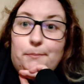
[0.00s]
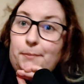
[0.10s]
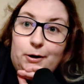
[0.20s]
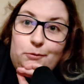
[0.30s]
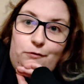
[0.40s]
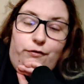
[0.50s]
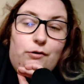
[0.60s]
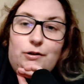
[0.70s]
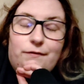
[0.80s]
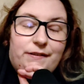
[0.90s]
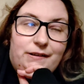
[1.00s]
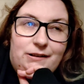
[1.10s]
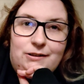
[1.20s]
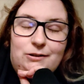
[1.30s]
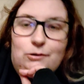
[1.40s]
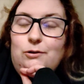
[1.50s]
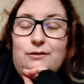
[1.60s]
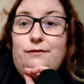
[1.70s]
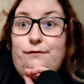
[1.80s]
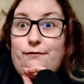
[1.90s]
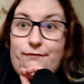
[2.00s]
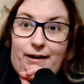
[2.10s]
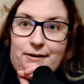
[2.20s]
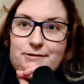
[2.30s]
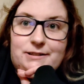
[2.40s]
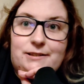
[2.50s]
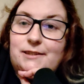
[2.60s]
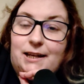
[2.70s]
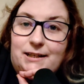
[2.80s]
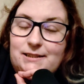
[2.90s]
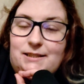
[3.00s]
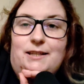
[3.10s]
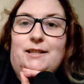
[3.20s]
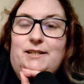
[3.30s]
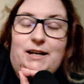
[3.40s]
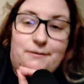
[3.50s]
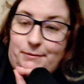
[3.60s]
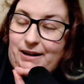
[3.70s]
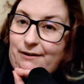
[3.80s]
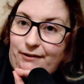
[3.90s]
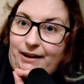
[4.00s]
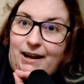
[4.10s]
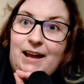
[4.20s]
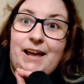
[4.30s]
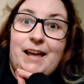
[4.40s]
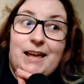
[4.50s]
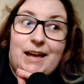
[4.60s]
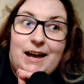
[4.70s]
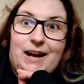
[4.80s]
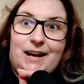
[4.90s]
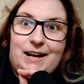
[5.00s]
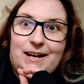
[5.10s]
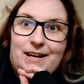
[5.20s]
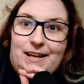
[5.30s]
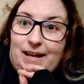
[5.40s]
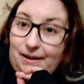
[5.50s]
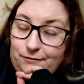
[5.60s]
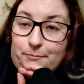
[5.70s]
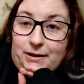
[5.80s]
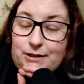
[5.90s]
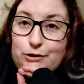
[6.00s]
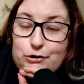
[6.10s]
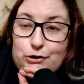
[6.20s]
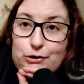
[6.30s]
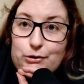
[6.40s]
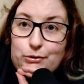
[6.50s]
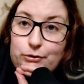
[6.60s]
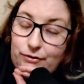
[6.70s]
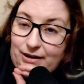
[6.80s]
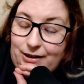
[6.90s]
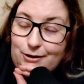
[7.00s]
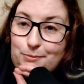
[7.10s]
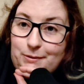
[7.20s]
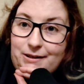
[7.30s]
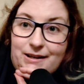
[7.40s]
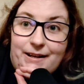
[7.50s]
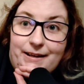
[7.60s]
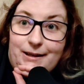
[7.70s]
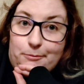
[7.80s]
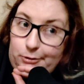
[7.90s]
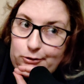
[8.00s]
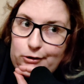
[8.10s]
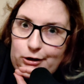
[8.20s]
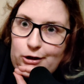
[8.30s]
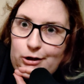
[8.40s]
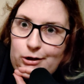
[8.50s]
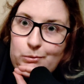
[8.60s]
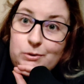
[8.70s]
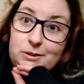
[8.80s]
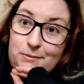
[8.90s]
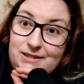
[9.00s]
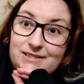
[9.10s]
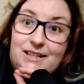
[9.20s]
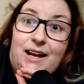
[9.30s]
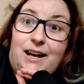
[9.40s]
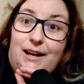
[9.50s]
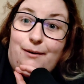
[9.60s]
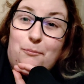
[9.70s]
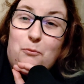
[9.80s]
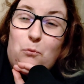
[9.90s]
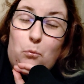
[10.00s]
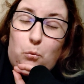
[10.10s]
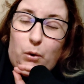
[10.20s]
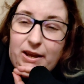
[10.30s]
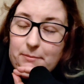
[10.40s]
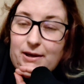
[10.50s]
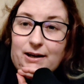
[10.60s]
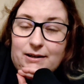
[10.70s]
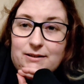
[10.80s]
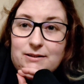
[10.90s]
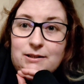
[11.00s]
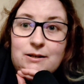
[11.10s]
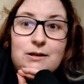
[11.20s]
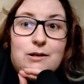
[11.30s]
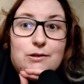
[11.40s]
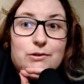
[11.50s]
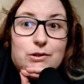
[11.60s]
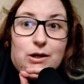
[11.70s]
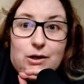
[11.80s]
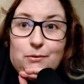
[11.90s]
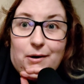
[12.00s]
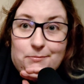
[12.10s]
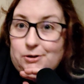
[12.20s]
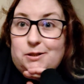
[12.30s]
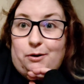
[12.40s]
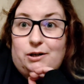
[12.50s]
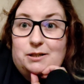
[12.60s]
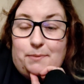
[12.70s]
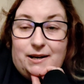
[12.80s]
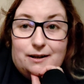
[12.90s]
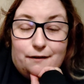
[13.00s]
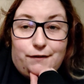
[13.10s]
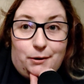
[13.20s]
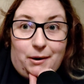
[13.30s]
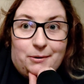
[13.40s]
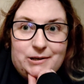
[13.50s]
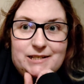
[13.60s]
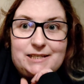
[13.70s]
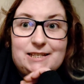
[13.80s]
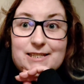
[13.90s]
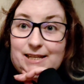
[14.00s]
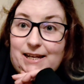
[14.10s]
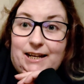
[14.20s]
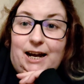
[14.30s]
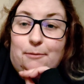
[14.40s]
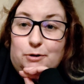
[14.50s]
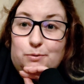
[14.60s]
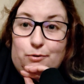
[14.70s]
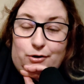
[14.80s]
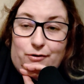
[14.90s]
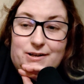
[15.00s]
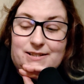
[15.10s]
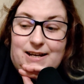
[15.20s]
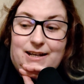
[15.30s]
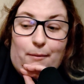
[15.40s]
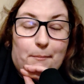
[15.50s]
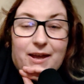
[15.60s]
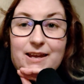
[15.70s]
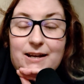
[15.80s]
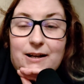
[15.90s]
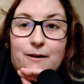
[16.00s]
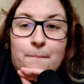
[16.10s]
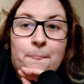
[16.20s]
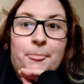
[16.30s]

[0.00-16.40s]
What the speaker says: But with all of various things and the day I've been having, I haven't managed to crack open a rug, which means that I'm way behind. So I'm just gonna spend a few hours seeing how much progress I can make.